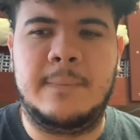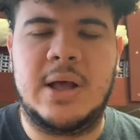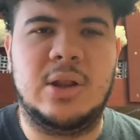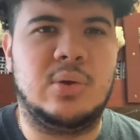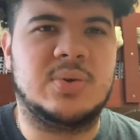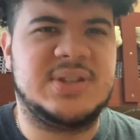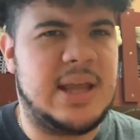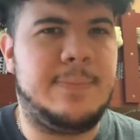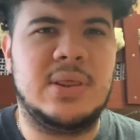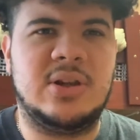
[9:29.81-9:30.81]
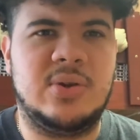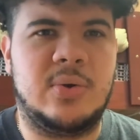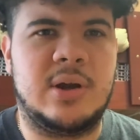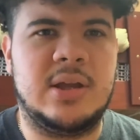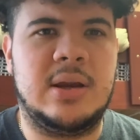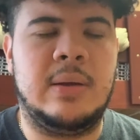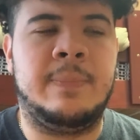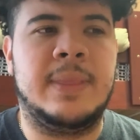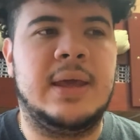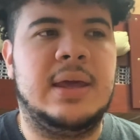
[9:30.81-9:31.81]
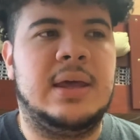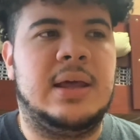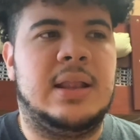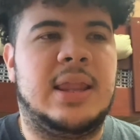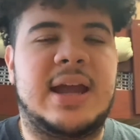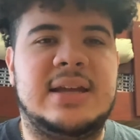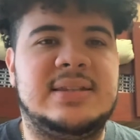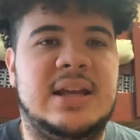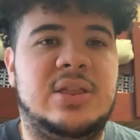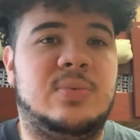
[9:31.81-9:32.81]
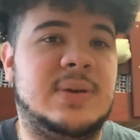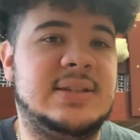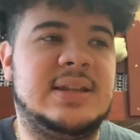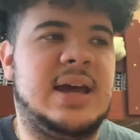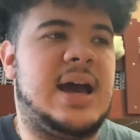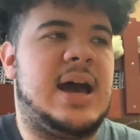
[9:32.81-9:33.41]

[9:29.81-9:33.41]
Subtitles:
little step in the door, you know. Like I said, the reason